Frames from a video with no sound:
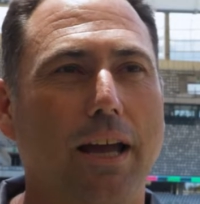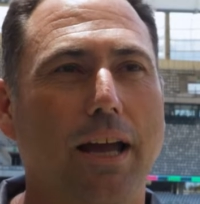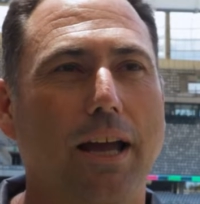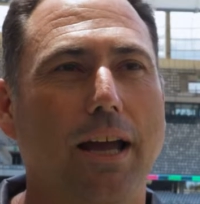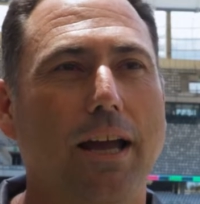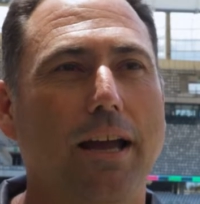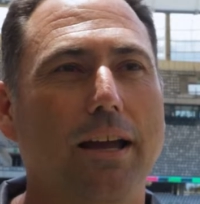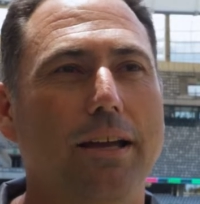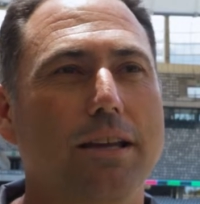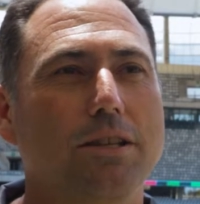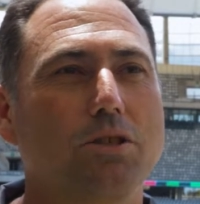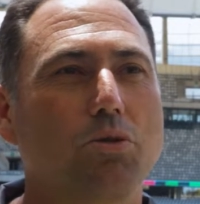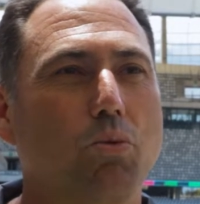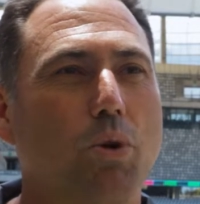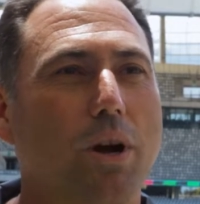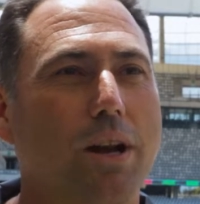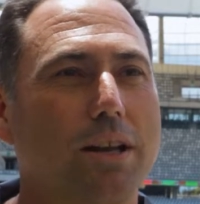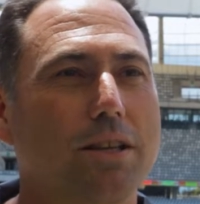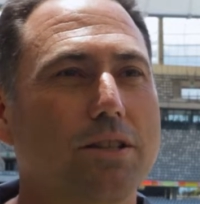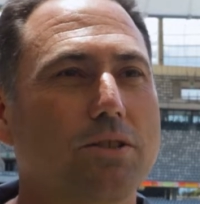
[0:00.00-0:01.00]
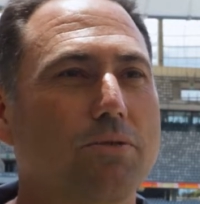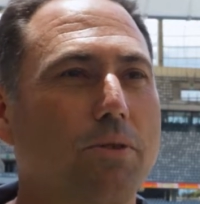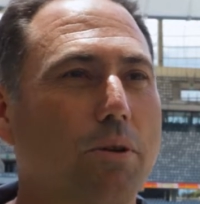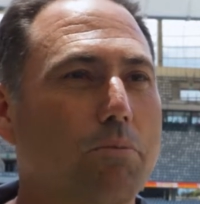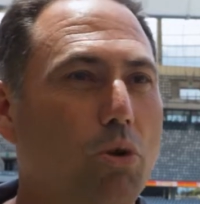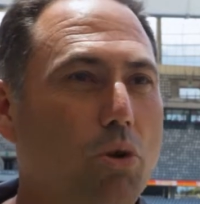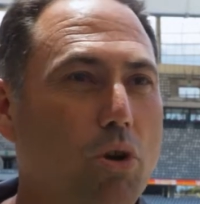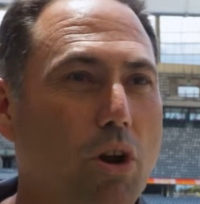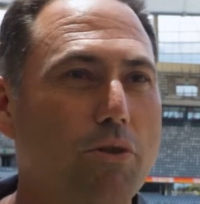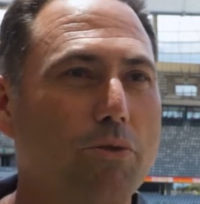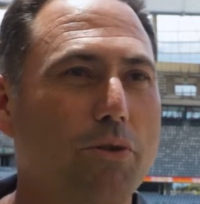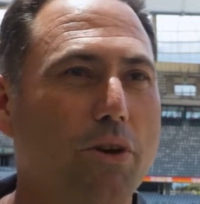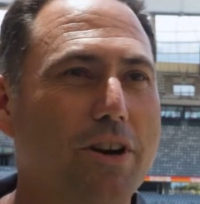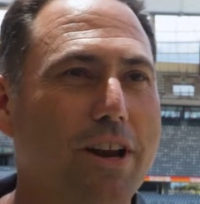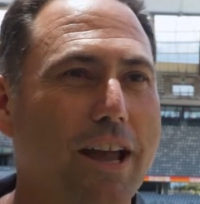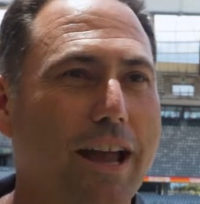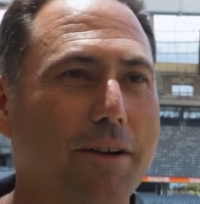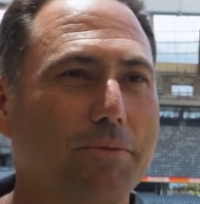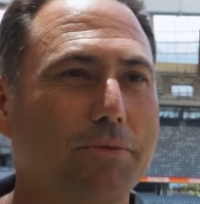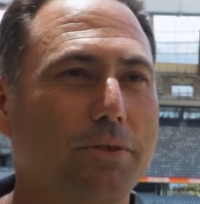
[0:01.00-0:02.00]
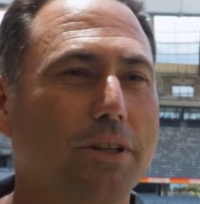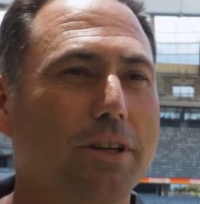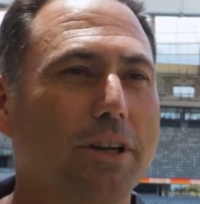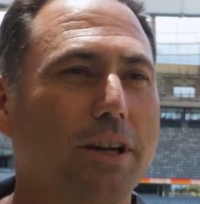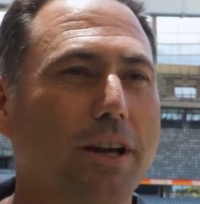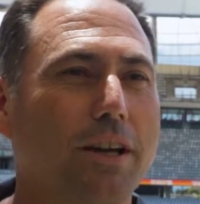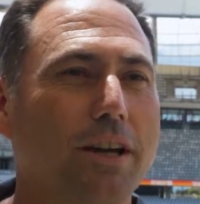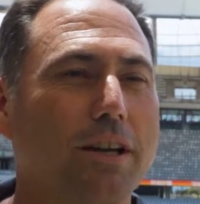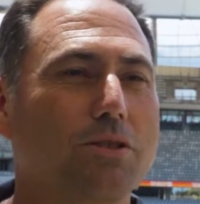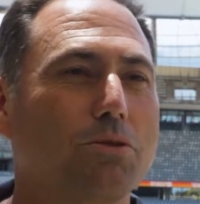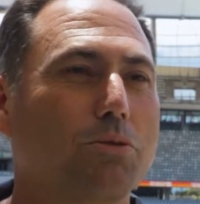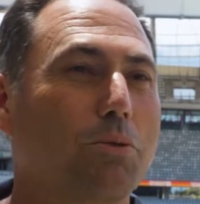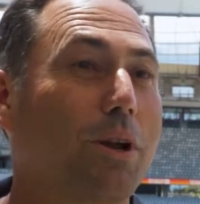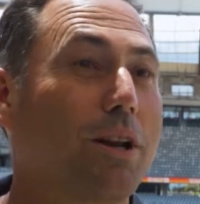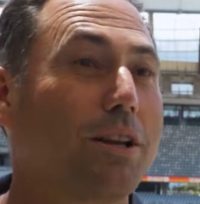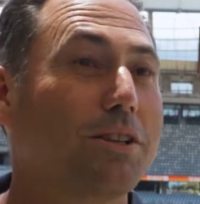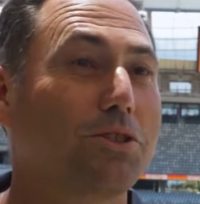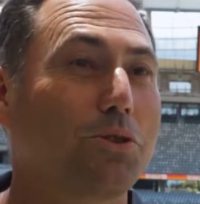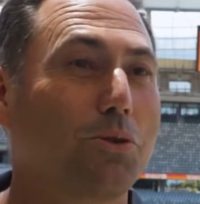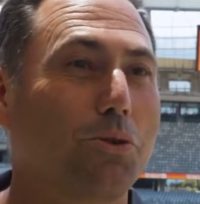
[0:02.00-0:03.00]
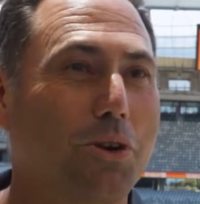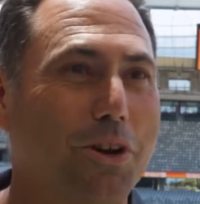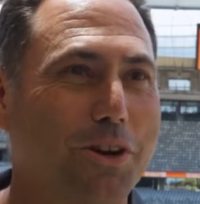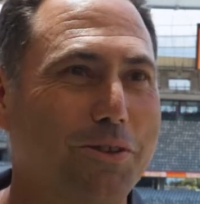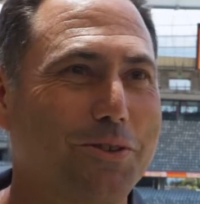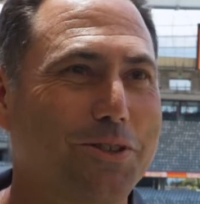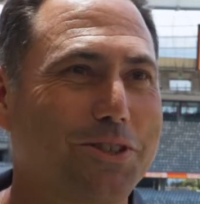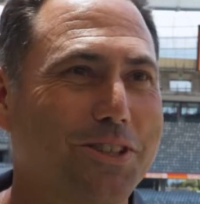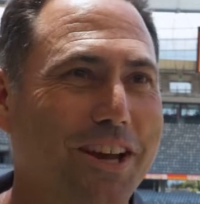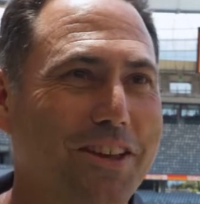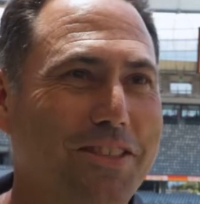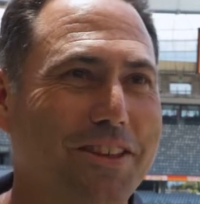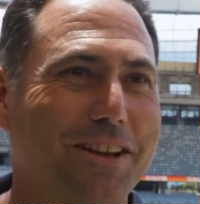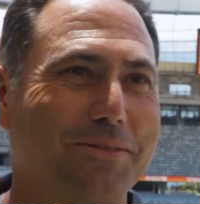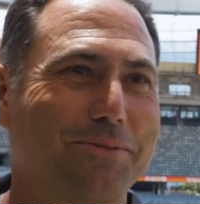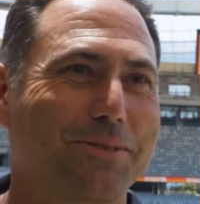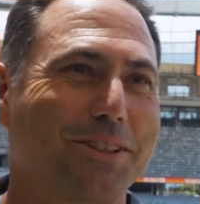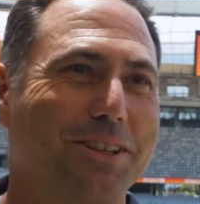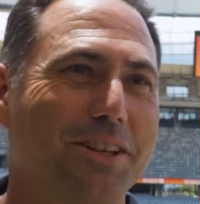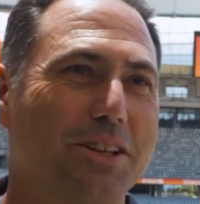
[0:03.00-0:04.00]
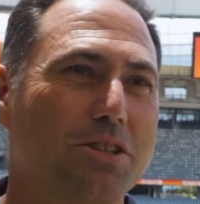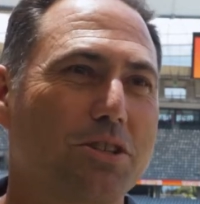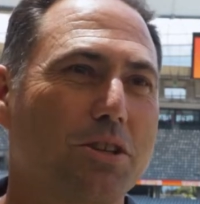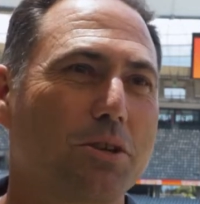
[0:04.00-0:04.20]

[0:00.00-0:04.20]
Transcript: as well as from all over in Africa, as well as all over South Africa.